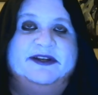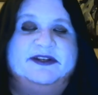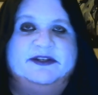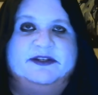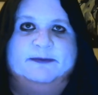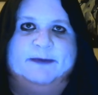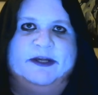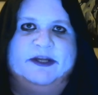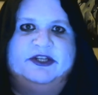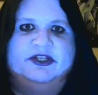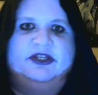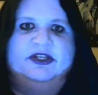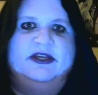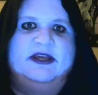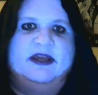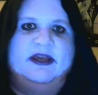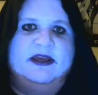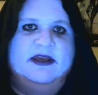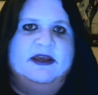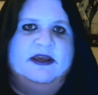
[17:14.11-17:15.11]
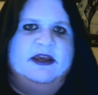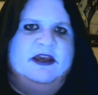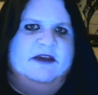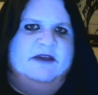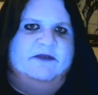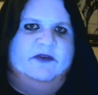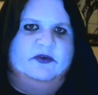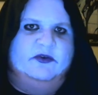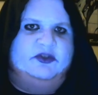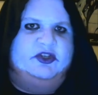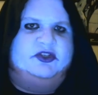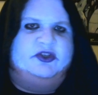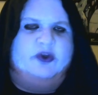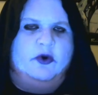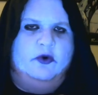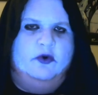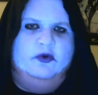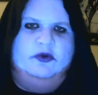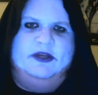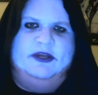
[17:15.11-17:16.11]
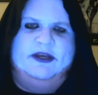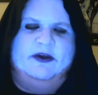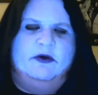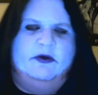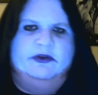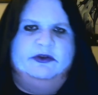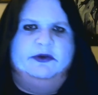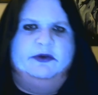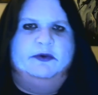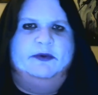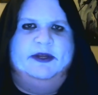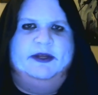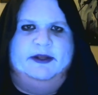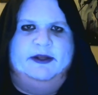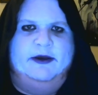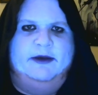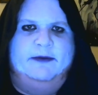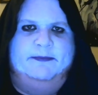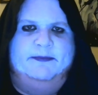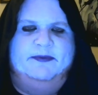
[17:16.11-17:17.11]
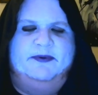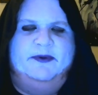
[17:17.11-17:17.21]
especially if you're just holding all your will up.